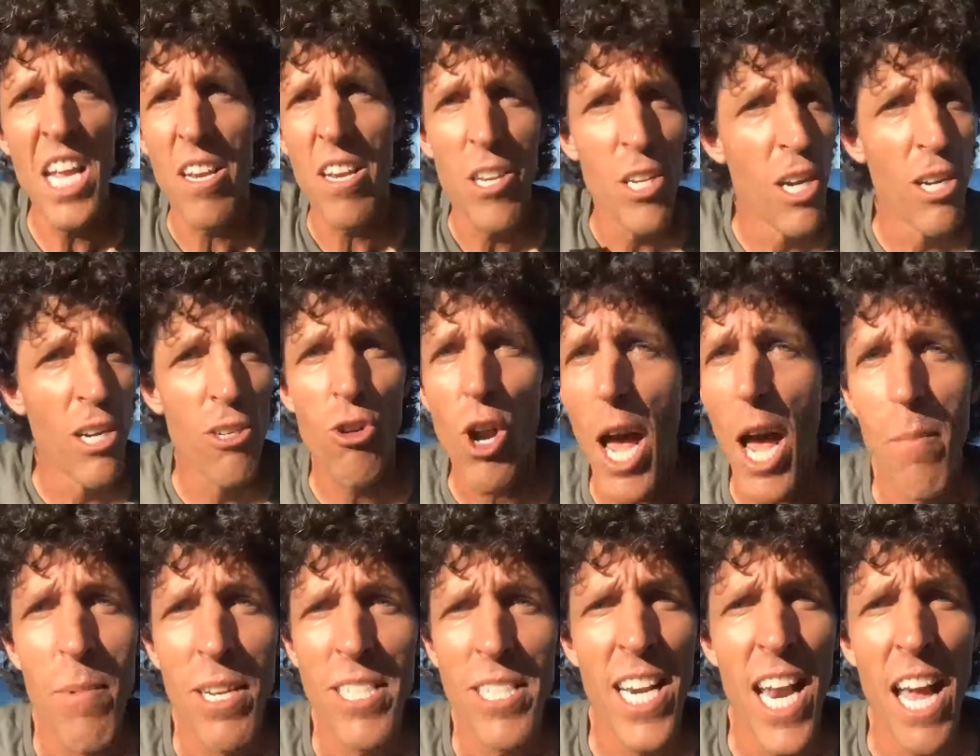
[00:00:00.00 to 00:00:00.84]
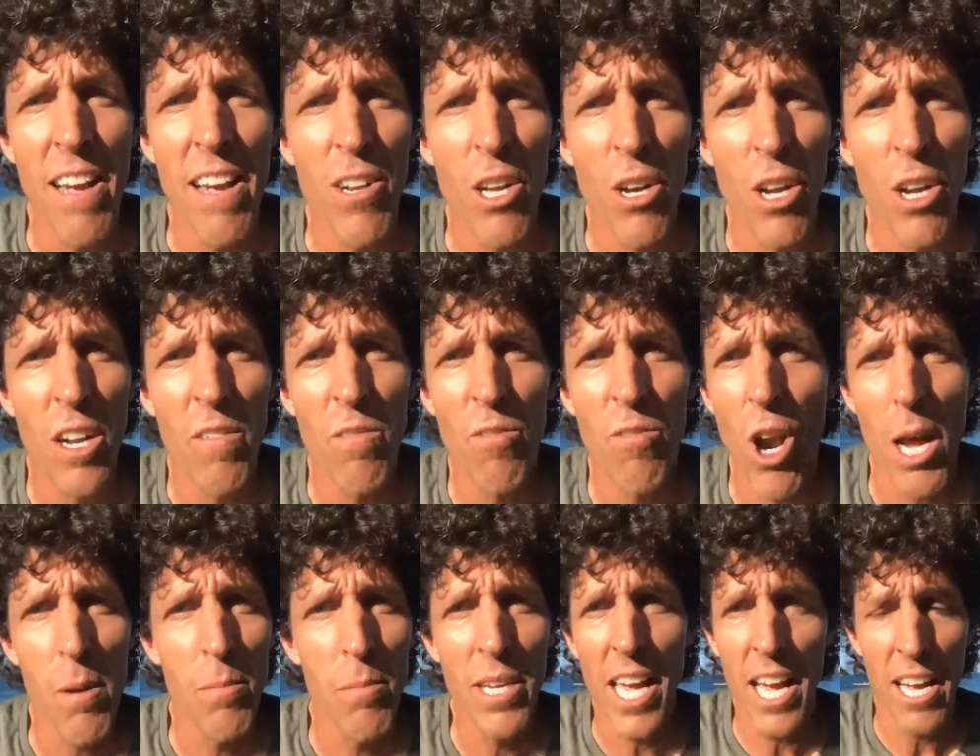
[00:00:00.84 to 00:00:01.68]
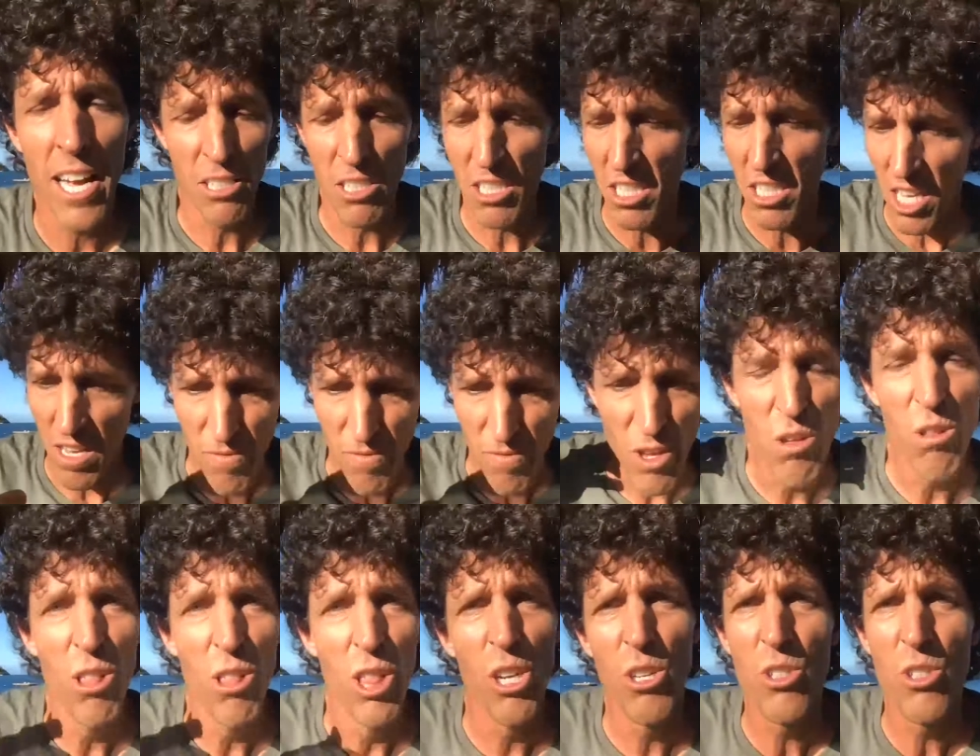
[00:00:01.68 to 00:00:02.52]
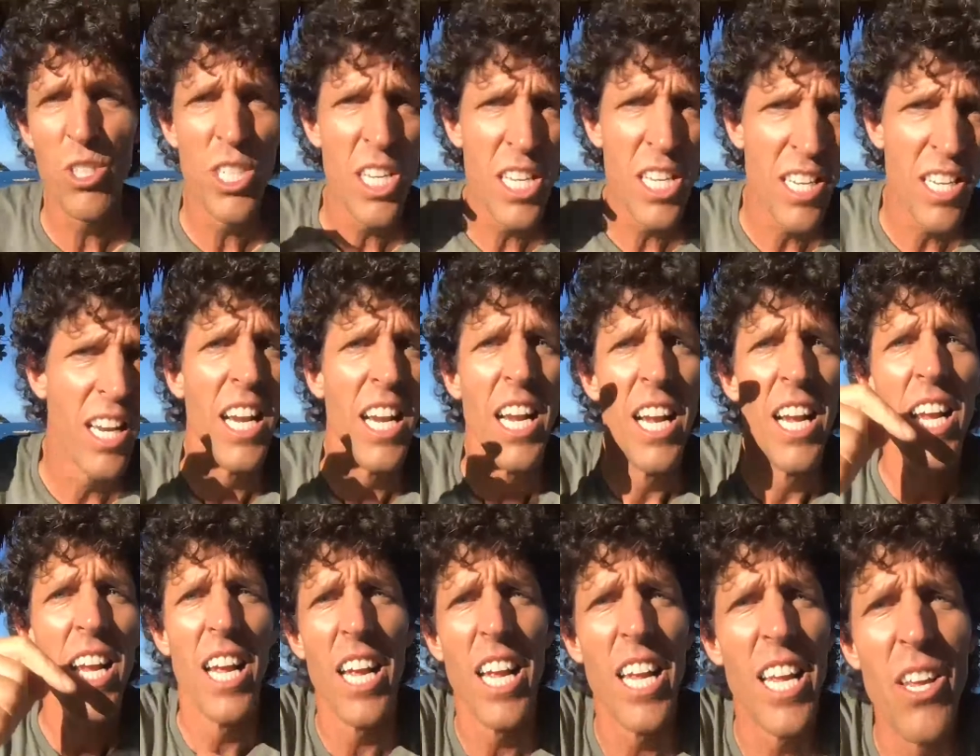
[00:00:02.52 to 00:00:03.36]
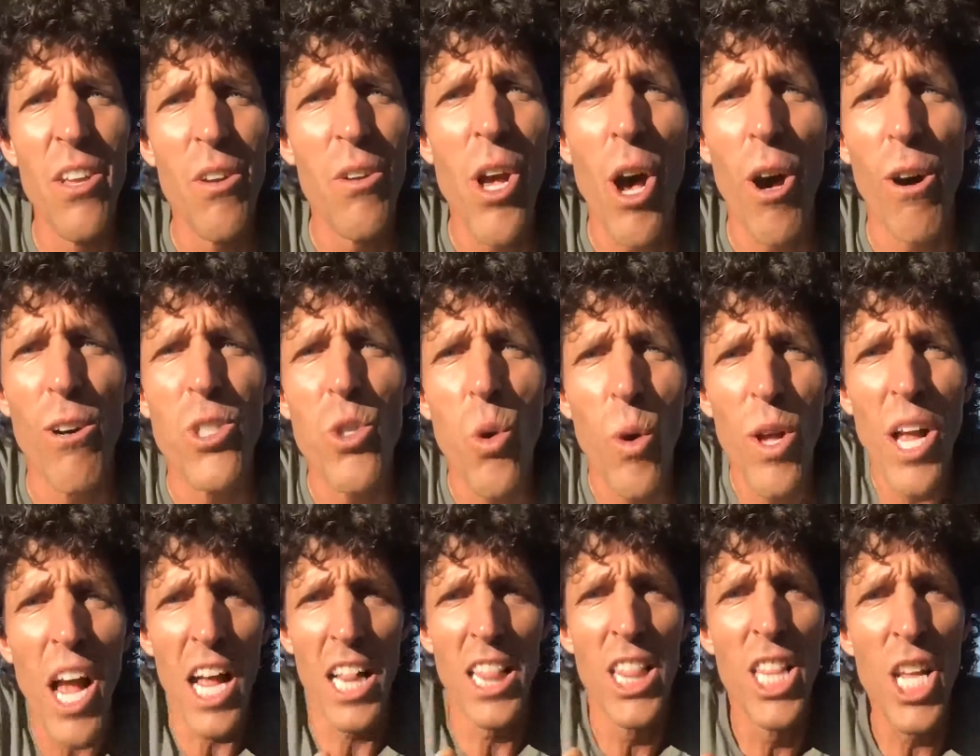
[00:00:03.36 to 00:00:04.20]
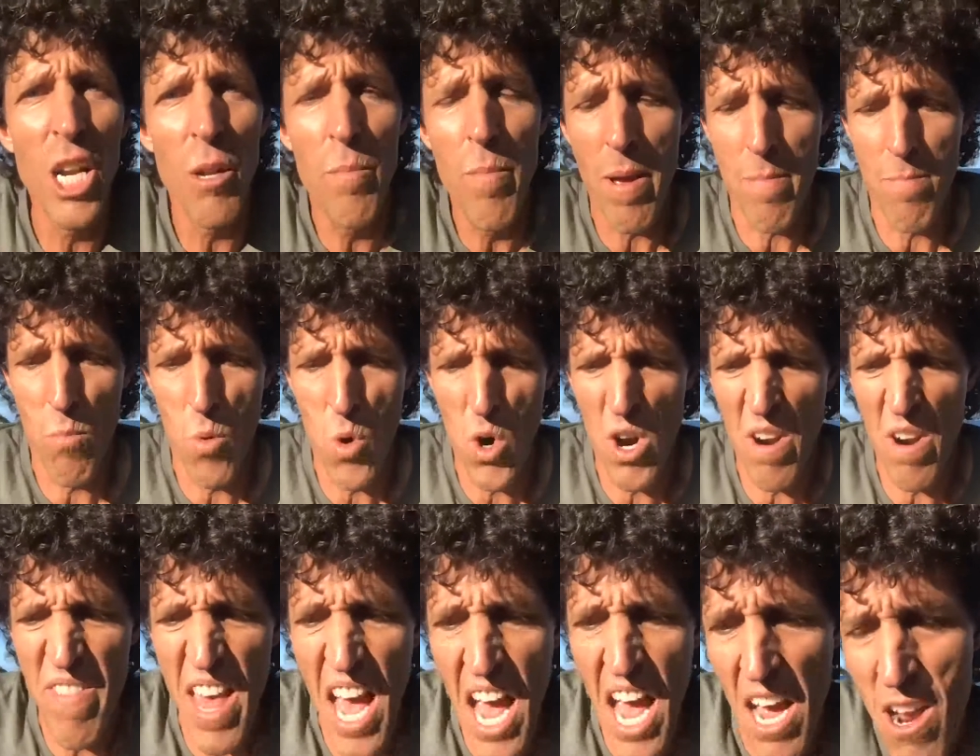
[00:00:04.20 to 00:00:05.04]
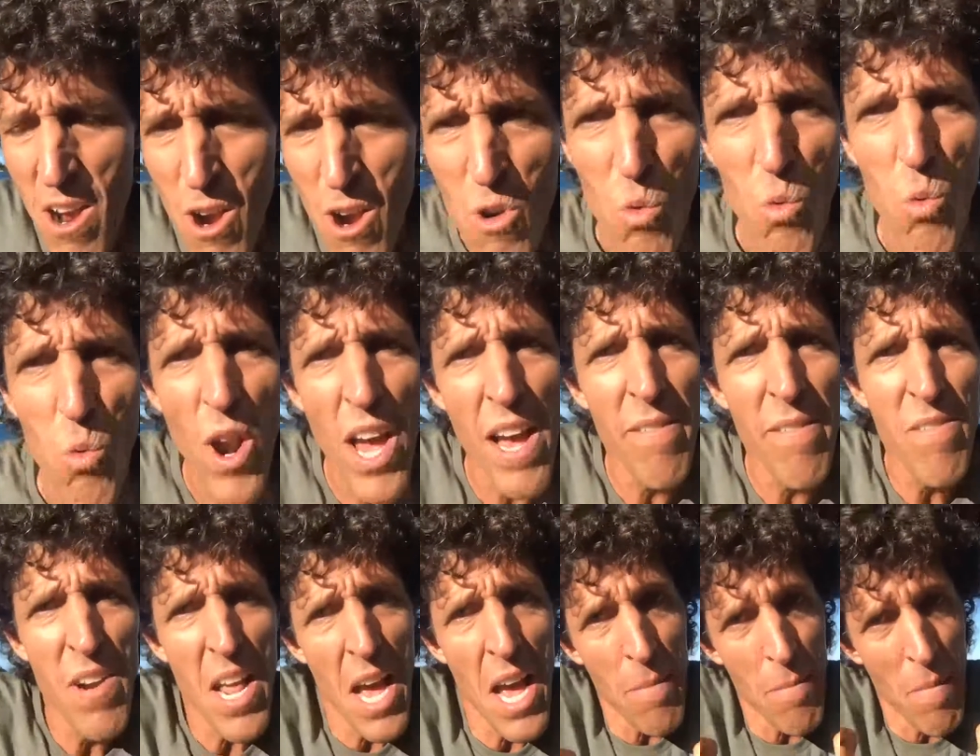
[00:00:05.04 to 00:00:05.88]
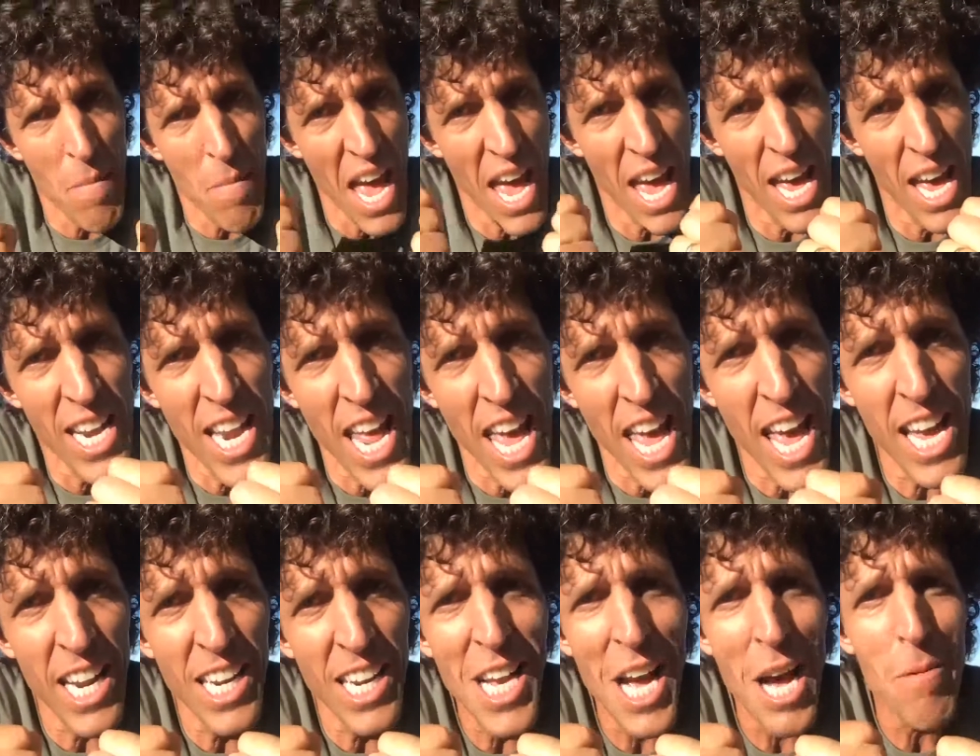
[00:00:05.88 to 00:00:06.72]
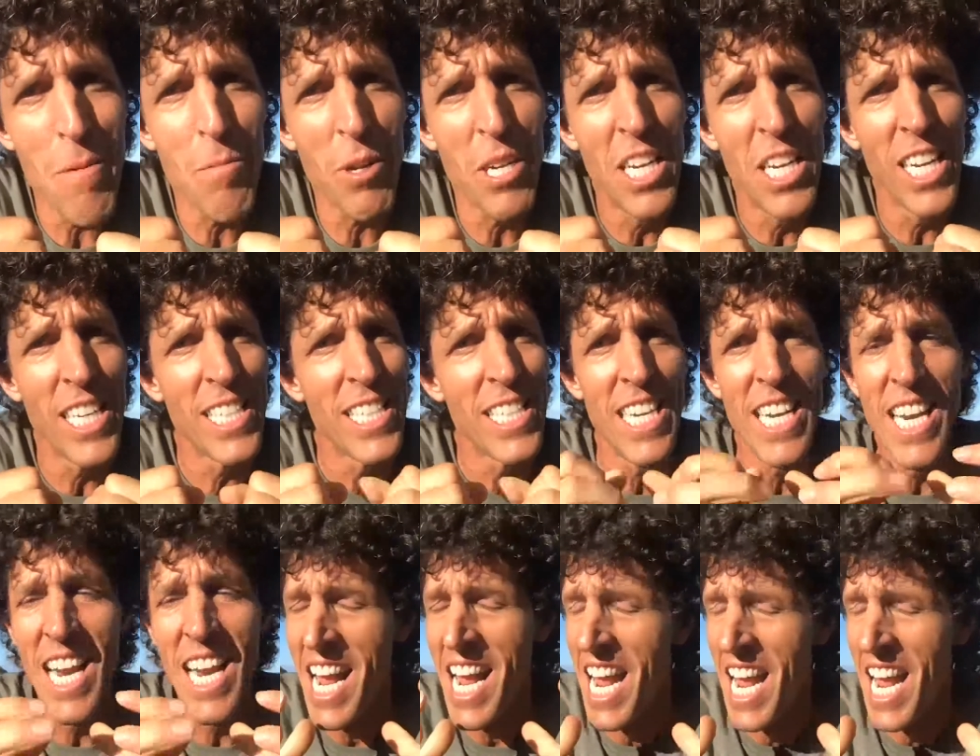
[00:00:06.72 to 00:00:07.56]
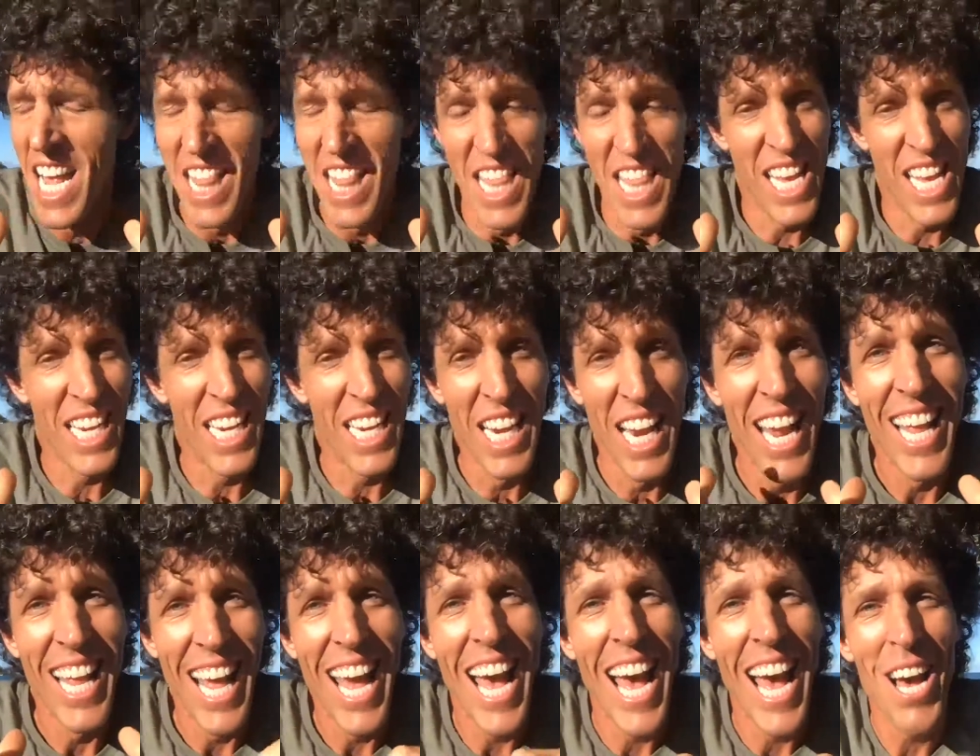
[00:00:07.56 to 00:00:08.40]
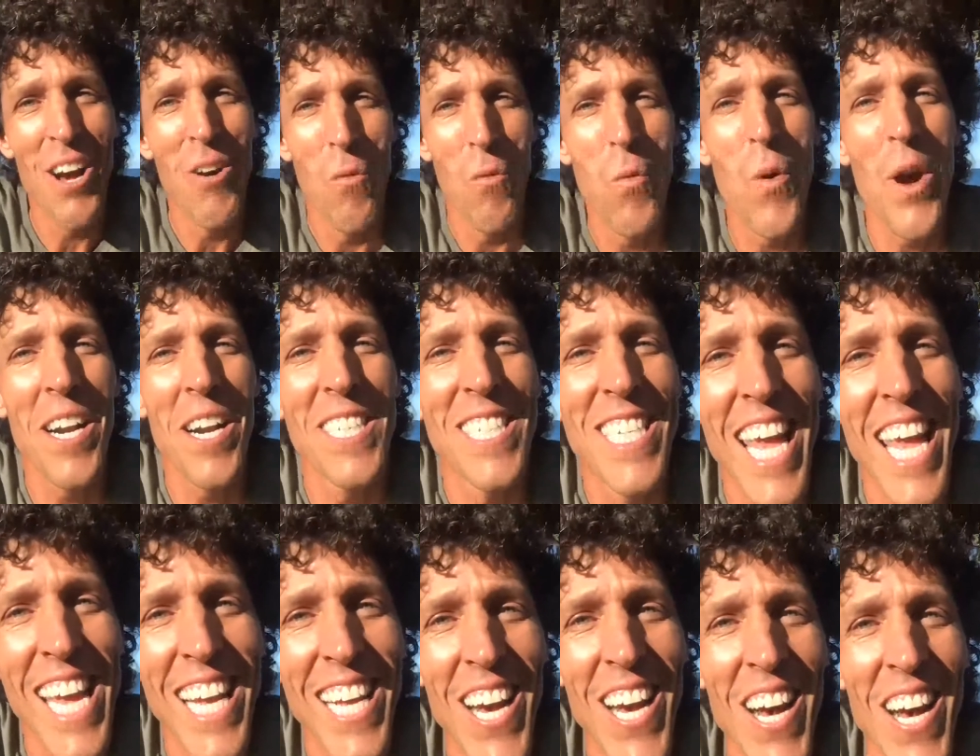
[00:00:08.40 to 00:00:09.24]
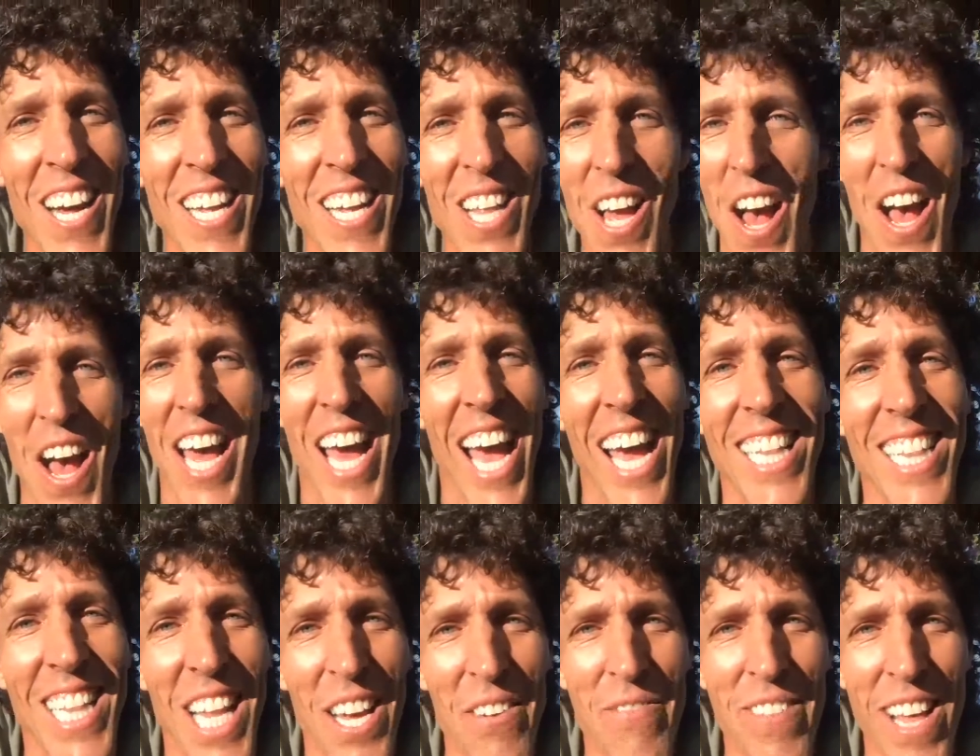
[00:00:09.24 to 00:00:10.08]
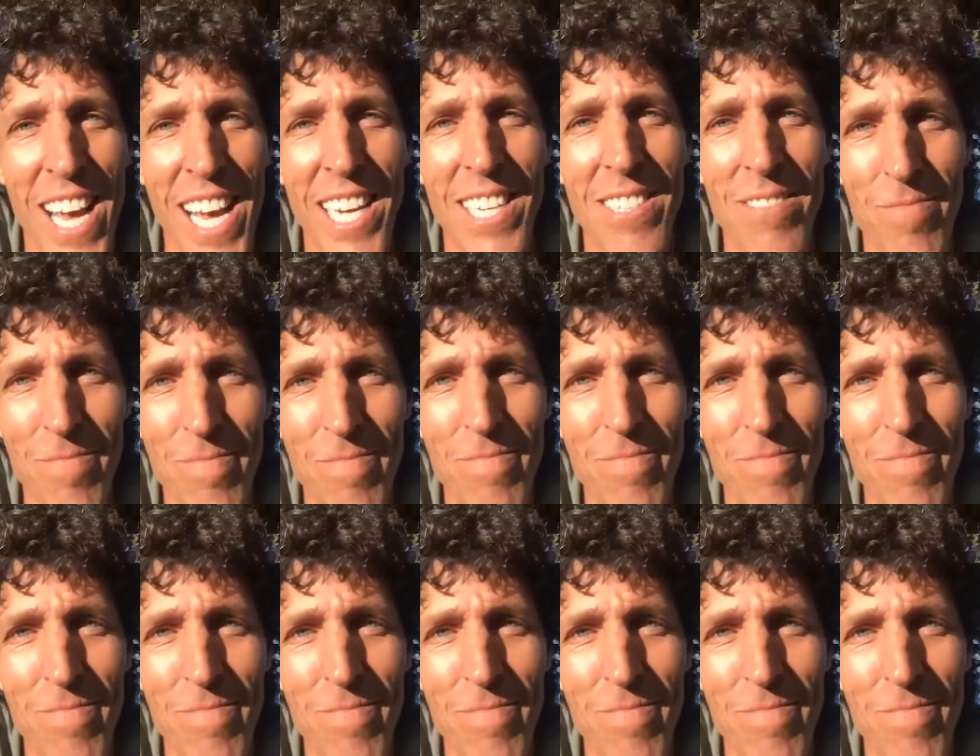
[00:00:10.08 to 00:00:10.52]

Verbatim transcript: it, your tribe doesn't have to go to tribal council. If you lose it, you go. So a little bit more of that revved up head to head competition that uh, winner take all. Oh, I'd love that.